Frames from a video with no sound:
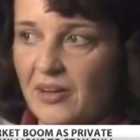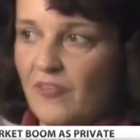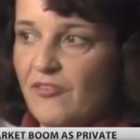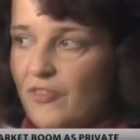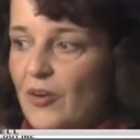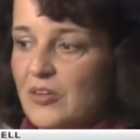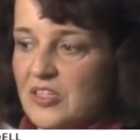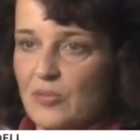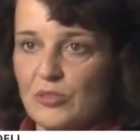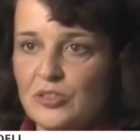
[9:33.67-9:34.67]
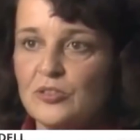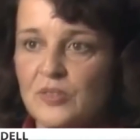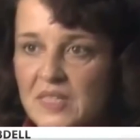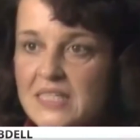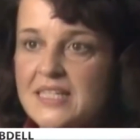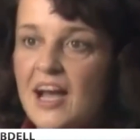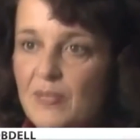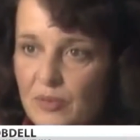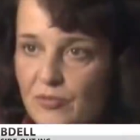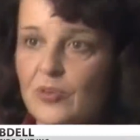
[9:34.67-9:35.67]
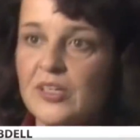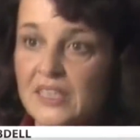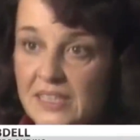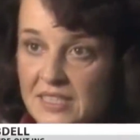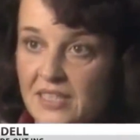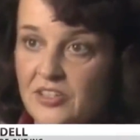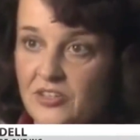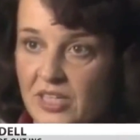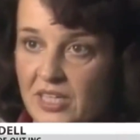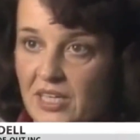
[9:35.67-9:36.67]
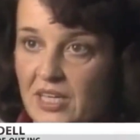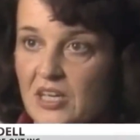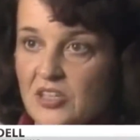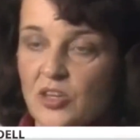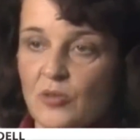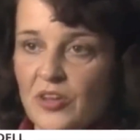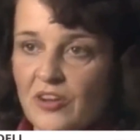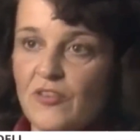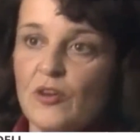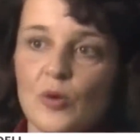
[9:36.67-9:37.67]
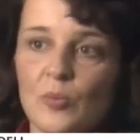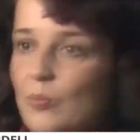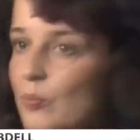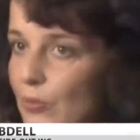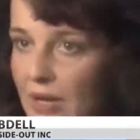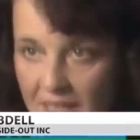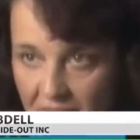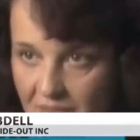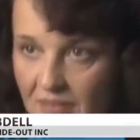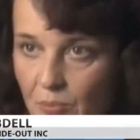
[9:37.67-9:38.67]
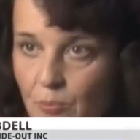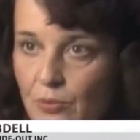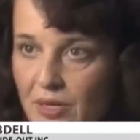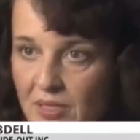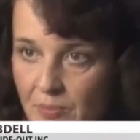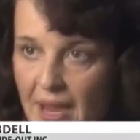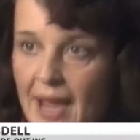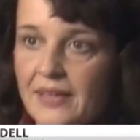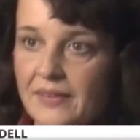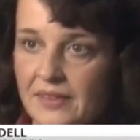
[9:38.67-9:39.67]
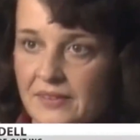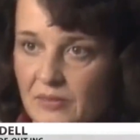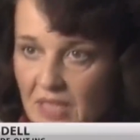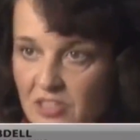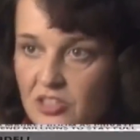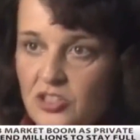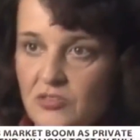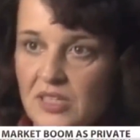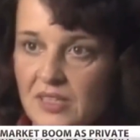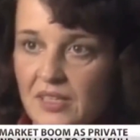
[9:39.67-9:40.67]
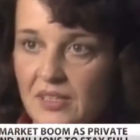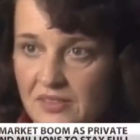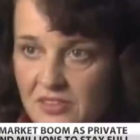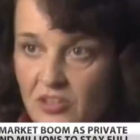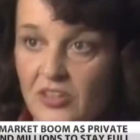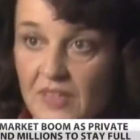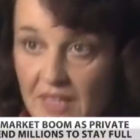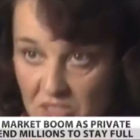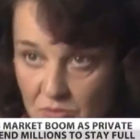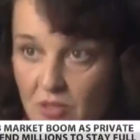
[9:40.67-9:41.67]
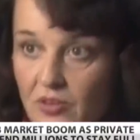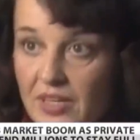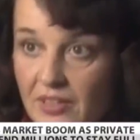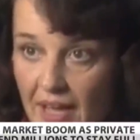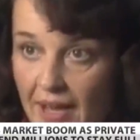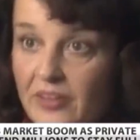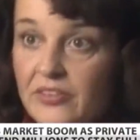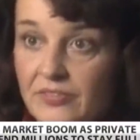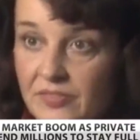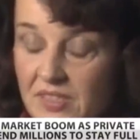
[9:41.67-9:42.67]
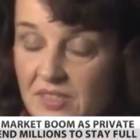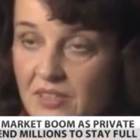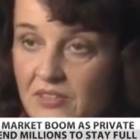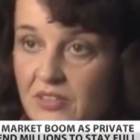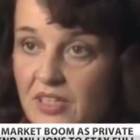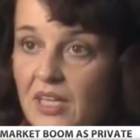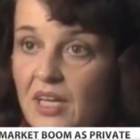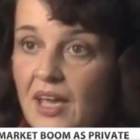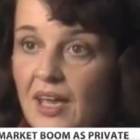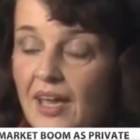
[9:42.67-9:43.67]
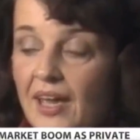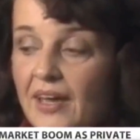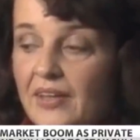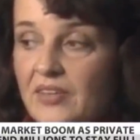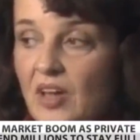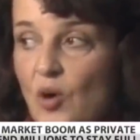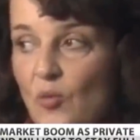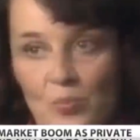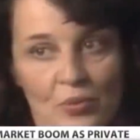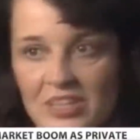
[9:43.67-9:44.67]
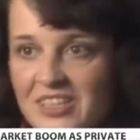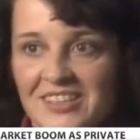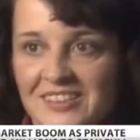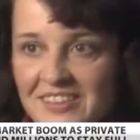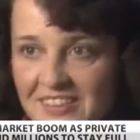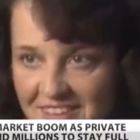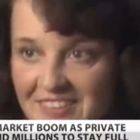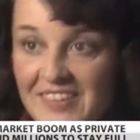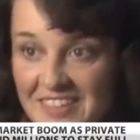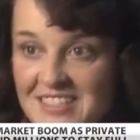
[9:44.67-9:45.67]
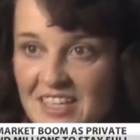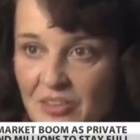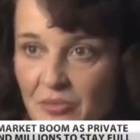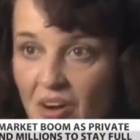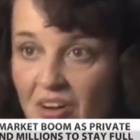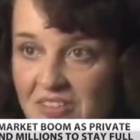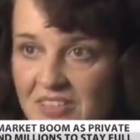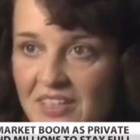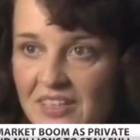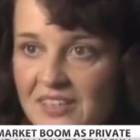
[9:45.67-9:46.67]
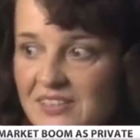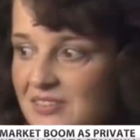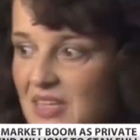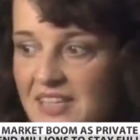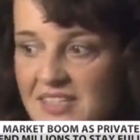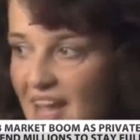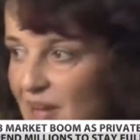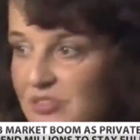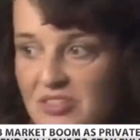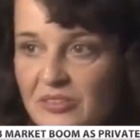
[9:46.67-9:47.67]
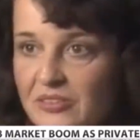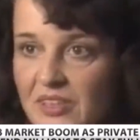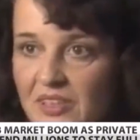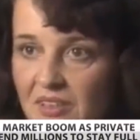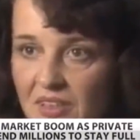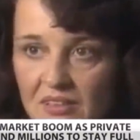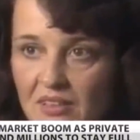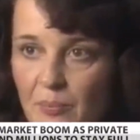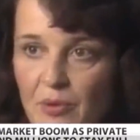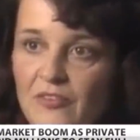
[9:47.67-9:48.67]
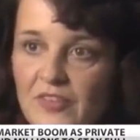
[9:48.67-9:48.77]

uh, folks that will do this type of work in this country. So therefore, we're bringing, bringing back this industry that historically has been going out of this country, and we're putting it, you know, inside the walls. And it's, it's absolutely a, a